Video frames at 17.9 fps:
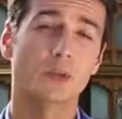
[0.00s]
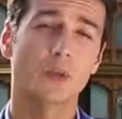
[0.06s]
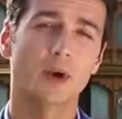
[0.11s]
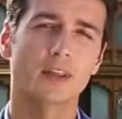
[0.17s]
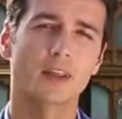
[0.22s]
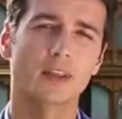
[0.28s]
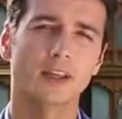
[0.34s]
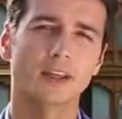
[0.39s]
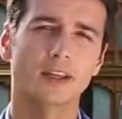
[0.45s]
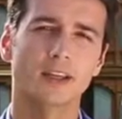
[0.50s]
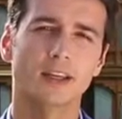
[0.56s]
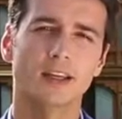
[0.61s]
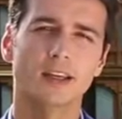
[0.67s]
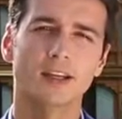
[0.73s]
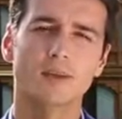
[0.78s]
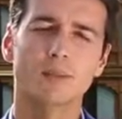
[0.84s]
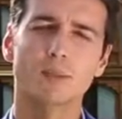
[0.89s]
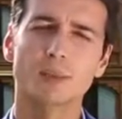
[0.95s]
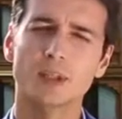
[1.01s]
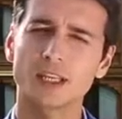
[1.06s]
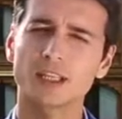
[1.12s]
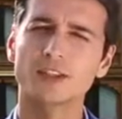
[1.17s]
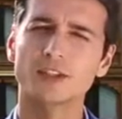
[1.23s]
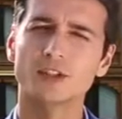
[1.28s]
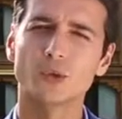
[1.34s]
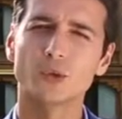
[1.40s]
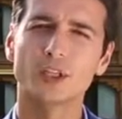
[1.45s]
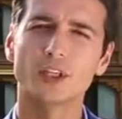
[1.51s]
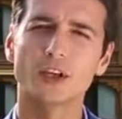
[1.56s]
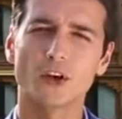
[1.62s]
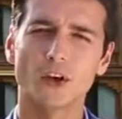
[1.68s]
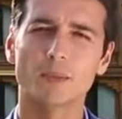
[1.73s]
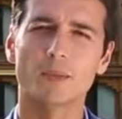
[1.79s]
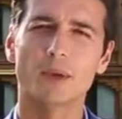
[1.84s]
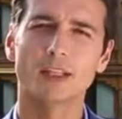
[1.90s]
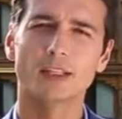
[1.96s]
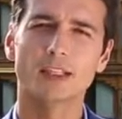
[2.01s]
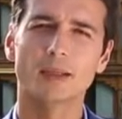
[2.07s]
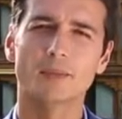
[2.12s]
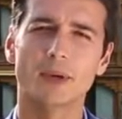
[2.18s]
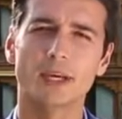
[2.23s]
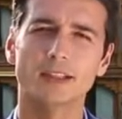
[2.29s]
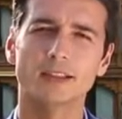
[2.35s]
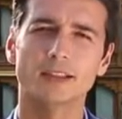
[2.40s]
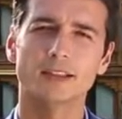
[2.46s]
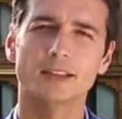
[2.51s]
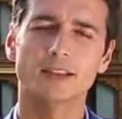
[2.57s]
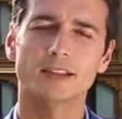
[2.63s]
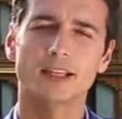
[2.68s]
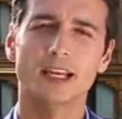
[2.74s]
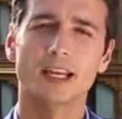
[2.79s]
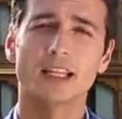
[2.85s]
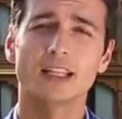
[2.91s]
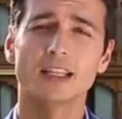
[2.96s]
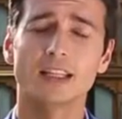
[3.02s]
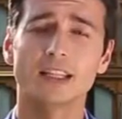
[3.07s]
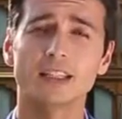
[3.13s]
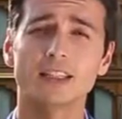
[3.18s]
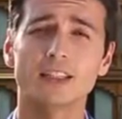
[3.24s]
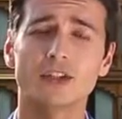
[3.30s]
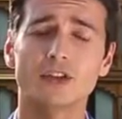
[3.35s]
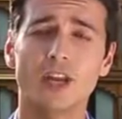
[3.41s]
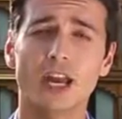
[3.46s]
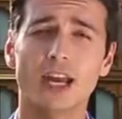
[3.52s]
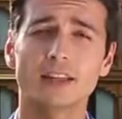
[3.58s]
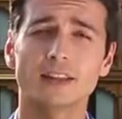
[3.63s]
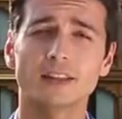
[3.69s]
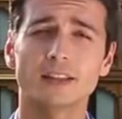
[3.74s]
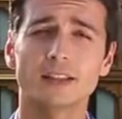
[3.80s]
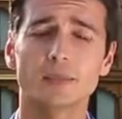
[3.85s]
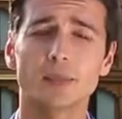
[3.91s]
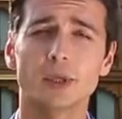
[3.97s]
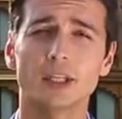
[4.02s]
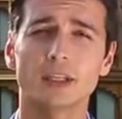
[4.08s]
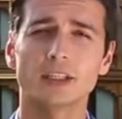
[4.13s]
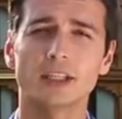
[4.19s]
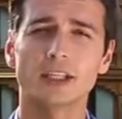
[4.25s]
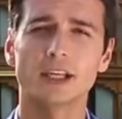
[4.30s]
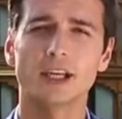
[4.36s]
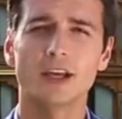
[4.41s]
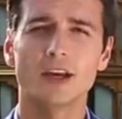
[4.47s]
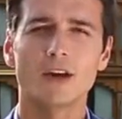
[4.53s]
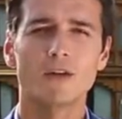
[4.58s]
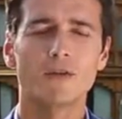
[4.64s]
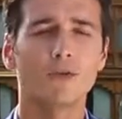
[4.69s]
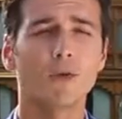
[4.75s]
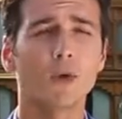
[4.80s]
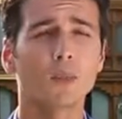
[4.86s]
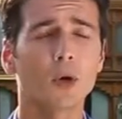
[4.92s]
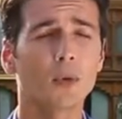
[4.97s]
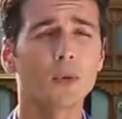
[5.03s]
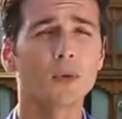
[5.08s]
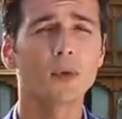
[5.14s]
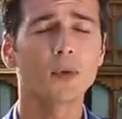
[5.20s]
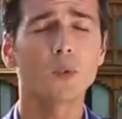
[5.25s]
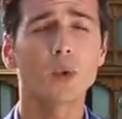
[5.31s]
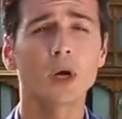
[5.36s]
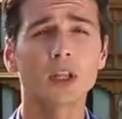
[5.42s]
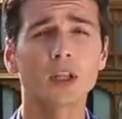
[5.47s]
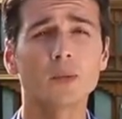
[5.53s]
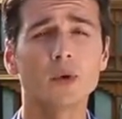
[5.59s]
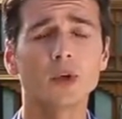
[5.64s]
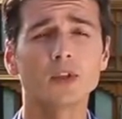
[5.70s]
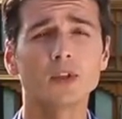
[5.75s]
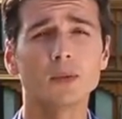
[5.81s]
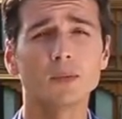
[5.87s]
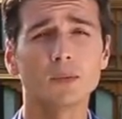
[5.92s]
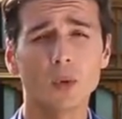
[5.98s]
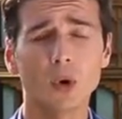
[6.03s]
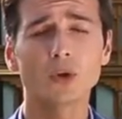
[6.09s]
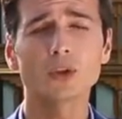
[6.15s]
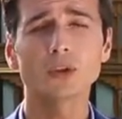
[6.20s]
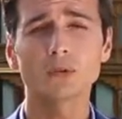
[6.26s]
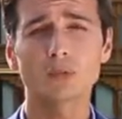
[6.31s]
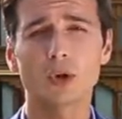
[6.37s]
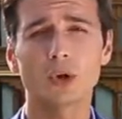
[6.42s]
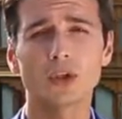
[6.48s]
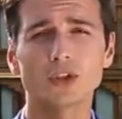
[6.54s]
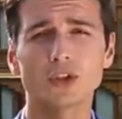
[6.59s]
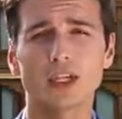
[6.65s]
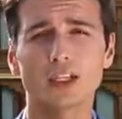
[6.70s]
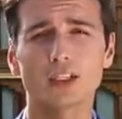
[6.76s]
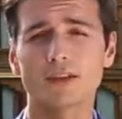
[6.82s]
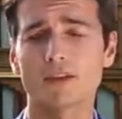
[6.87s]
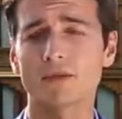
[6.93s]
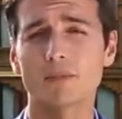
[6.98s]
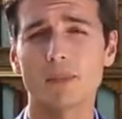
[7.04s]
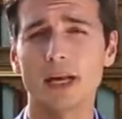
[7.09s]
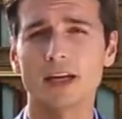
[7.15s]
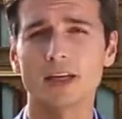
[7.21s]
But one thing, please do it on a monthly basis. This creates stability for probably one of the most important projects of